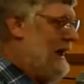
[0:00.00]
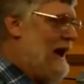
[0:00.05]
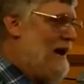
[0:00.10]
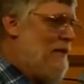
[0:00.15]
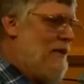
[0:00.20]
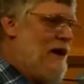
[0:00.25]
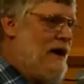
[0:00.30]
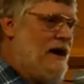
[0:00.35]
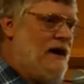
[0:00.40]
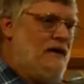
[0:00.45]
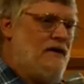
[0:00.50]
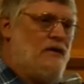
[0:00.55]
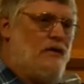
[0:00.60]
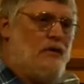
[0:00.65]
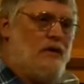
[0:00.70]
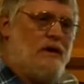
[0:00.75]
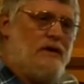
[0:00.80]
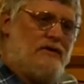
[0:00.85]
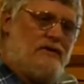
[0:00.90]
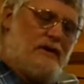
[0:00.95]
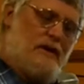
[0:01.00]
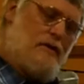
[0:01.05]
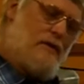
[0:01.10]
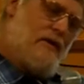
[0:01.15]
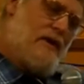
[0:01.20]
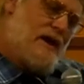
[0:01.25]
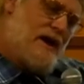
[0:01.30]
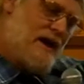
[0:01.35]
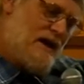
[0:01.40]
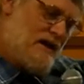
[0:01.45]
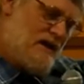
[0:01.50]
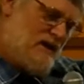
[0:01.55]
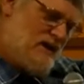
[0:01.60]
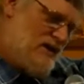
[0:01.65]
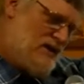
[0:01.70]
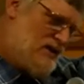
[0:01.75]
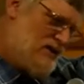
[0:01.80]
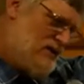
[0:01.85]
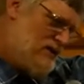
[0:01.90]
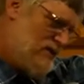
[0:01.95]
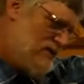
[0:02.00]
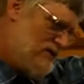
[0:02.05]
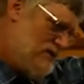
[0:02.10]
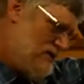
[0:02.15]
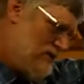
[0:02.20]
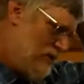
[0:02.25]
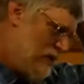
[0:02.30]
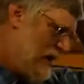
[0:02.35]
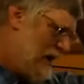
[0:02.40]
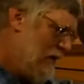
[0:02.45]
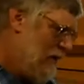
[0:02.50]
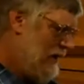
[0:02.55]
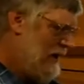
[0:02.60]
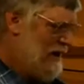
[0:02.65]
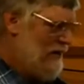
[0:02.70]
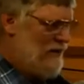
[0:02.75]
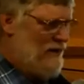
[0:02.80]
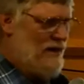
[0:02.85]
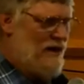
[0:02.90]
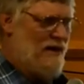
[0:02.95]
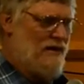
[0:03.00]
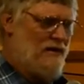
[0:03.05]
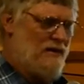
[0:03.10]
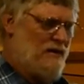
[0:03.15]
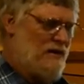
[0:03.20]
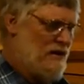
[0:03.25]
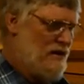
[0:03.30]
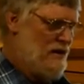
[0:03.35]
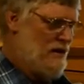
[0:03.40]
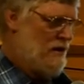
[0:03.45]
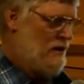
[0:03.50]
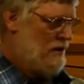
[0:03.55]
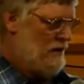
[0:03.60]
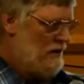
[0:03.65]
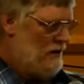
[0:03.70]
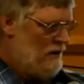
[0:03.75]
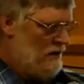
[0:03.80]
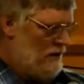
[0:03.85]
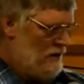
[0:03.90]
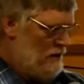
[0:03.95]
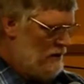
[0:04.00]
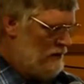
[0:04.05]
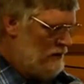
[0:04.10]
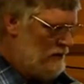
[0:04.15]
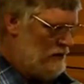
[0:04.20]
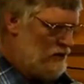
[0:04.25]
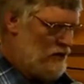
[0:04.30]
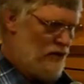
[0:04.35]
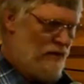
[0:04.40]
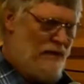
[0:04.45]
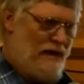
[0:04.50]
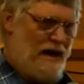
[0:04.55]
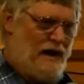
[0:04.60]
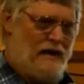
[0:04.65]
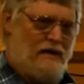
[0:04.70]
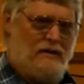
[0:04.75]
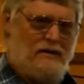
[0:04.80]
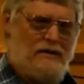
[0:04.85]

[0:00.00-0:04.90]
got back in the woods, they were like, you know, why would I want to go back